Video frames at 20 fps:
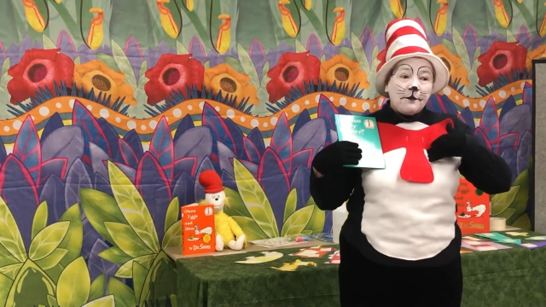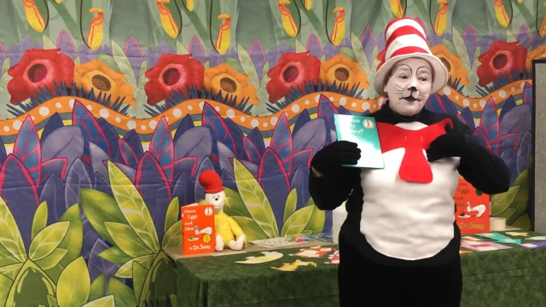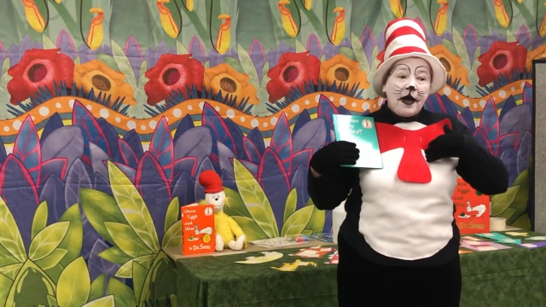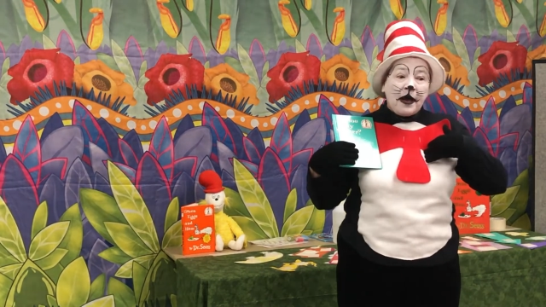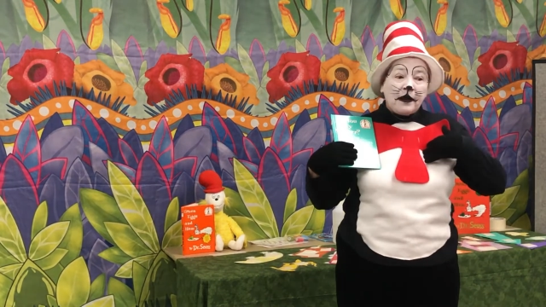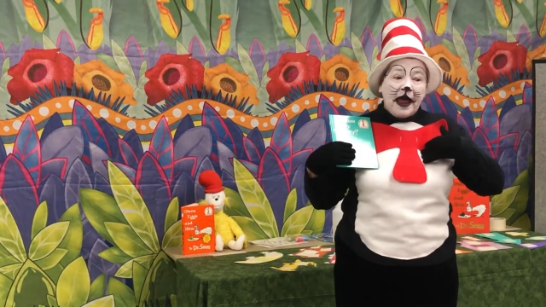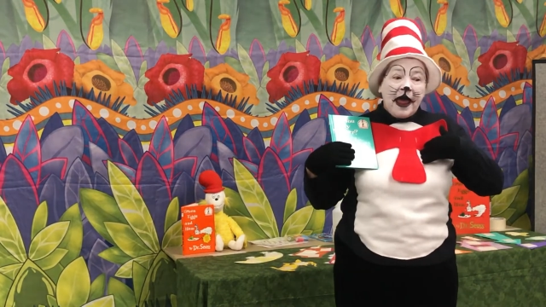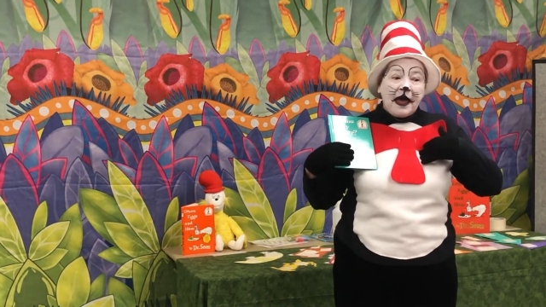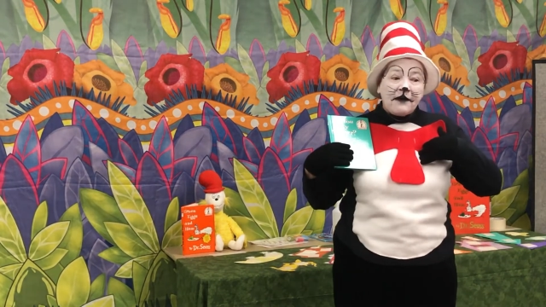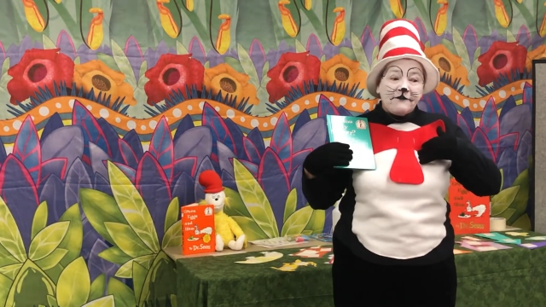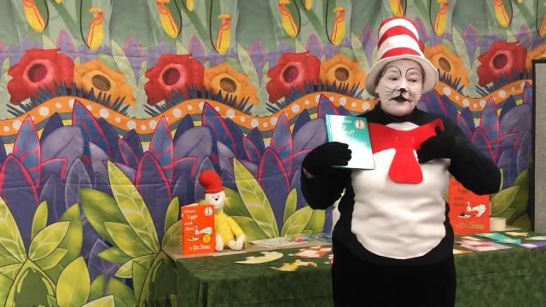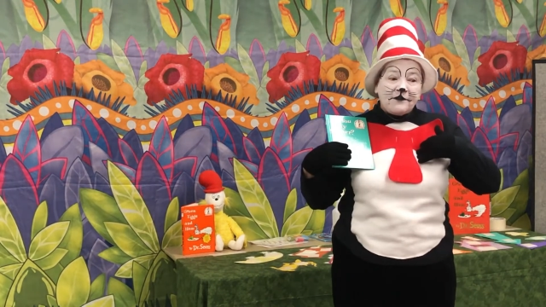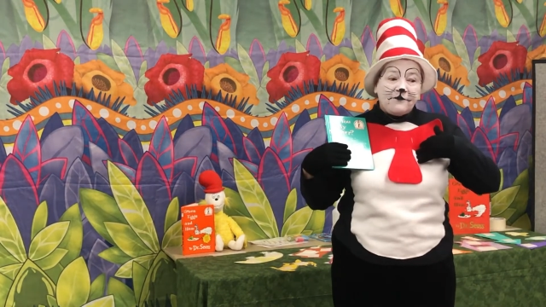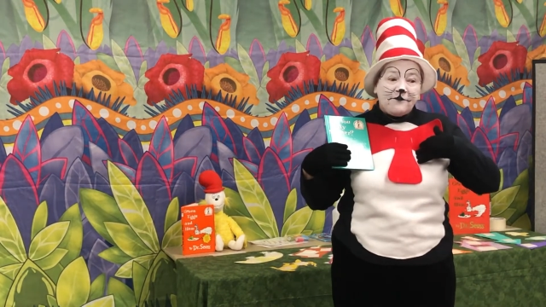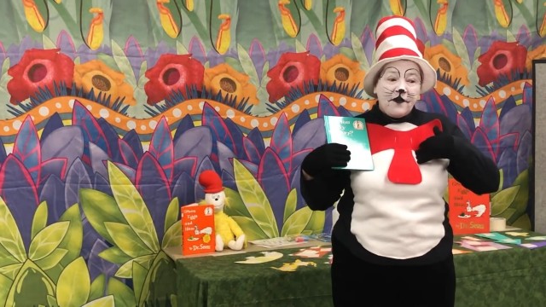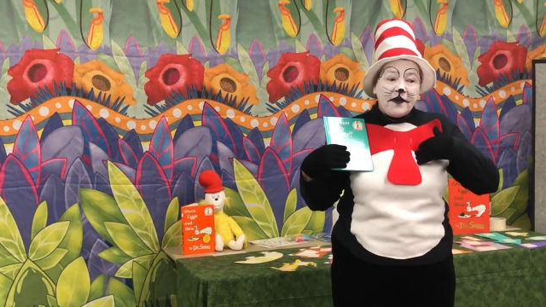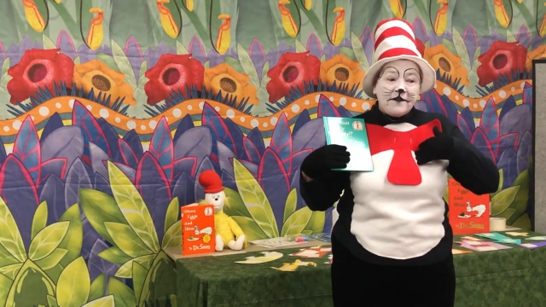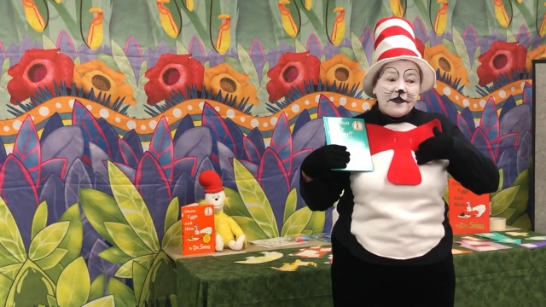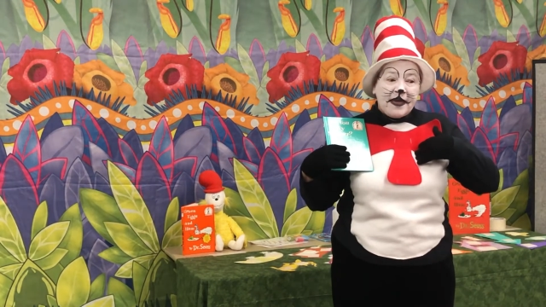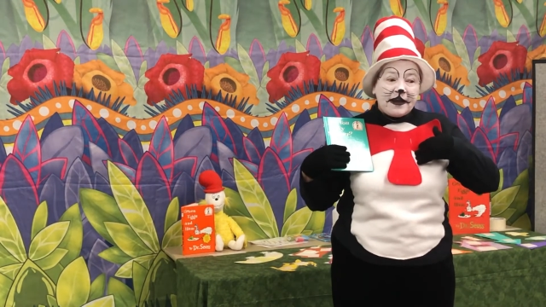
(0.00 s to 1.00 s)
about having
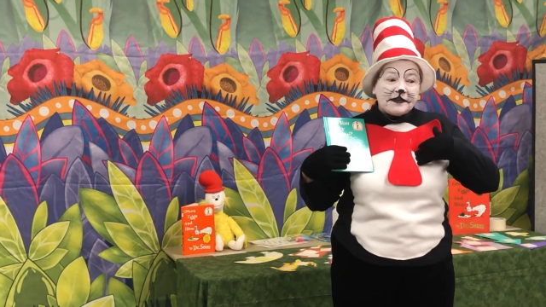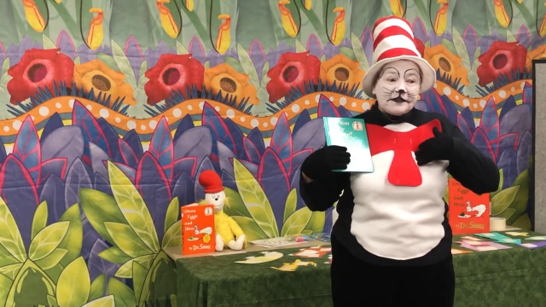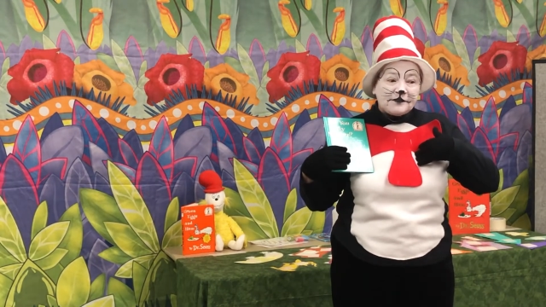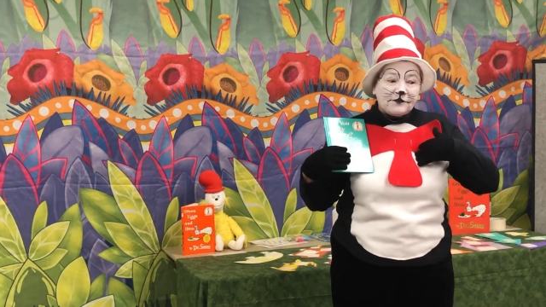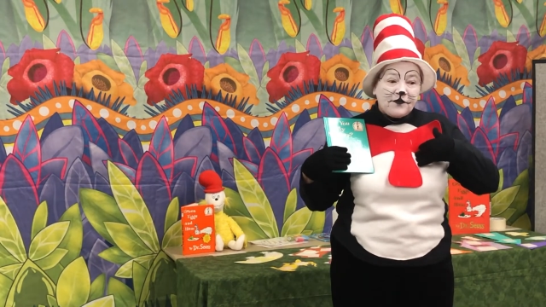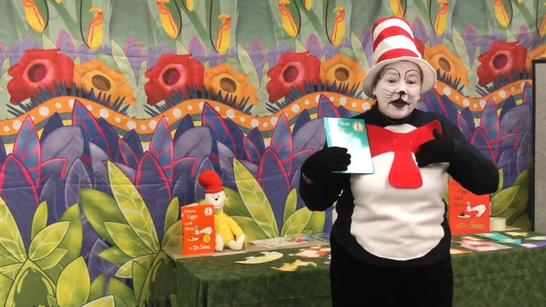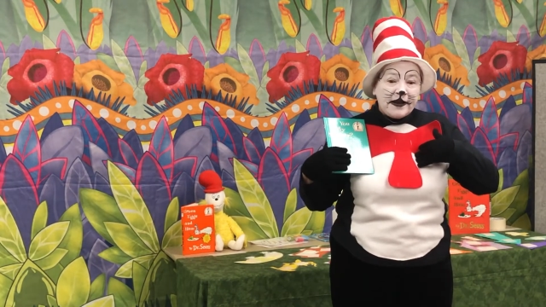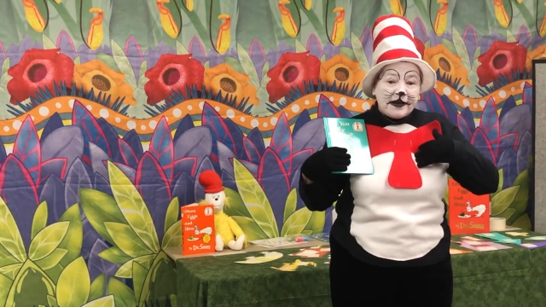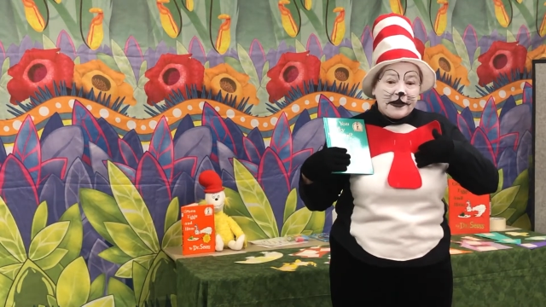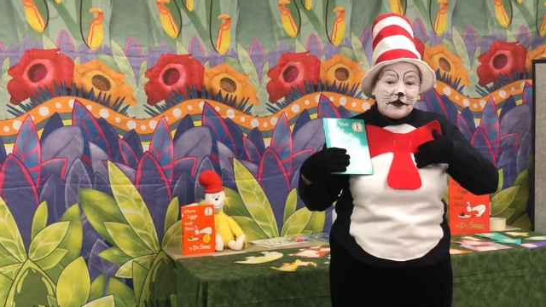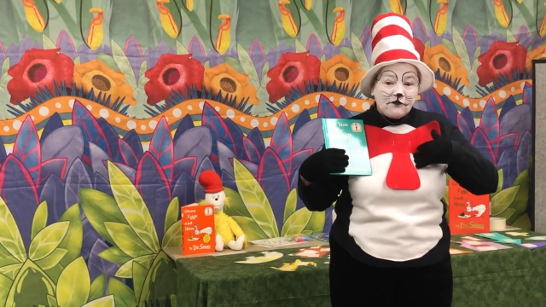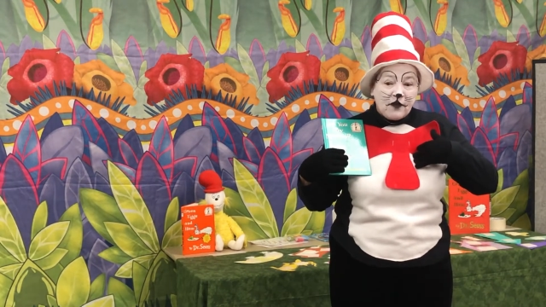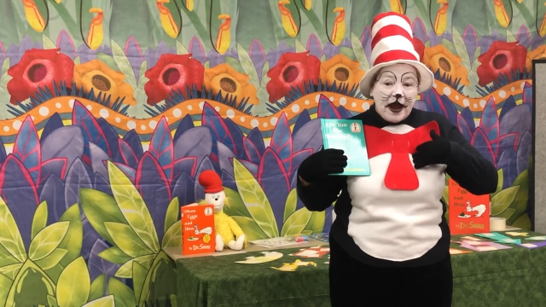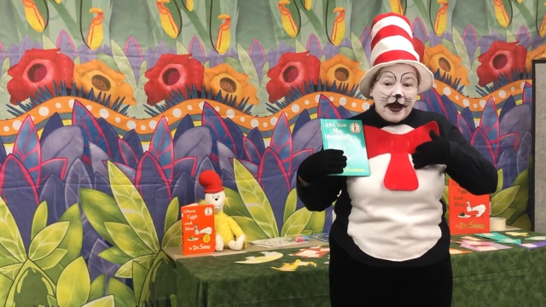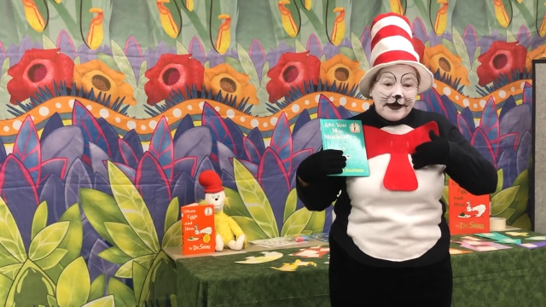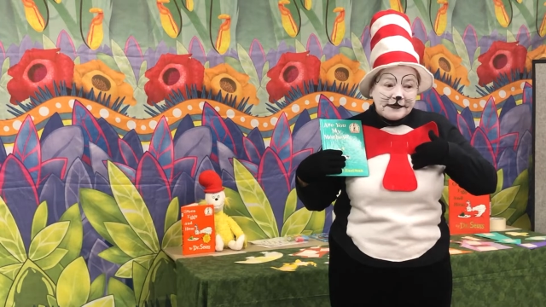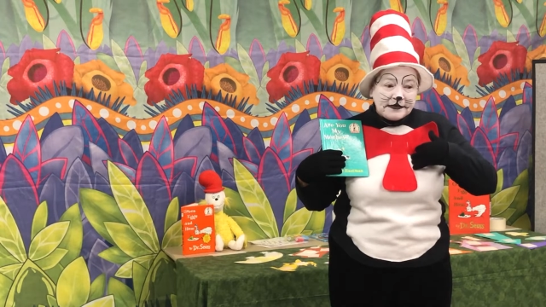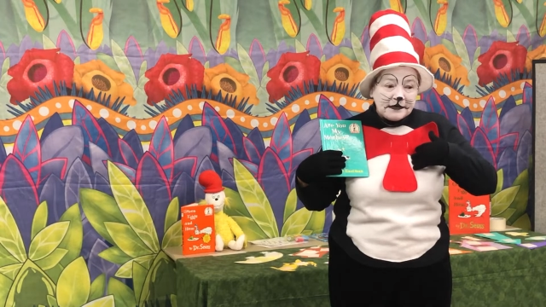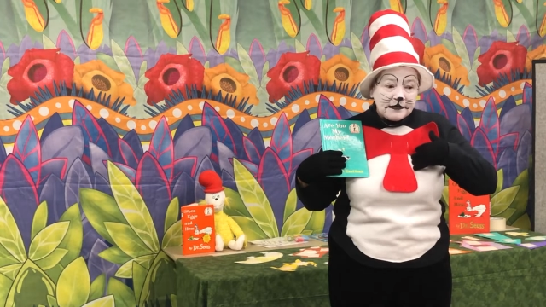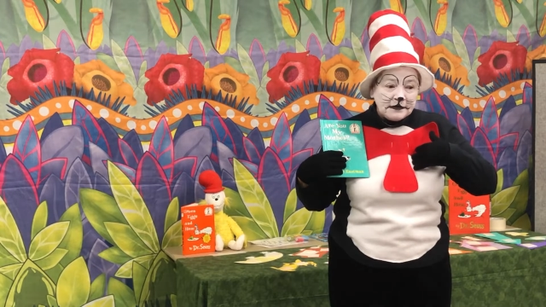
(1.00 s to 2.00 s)
fun that is funny,
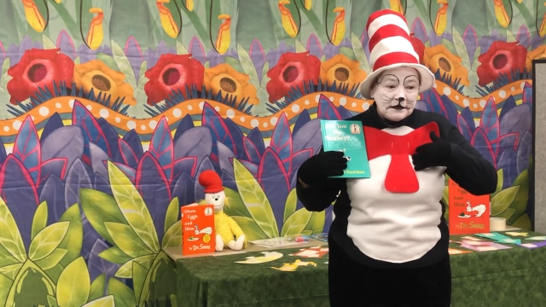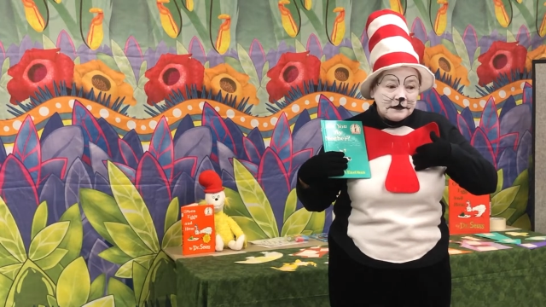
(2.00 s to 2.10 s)
right?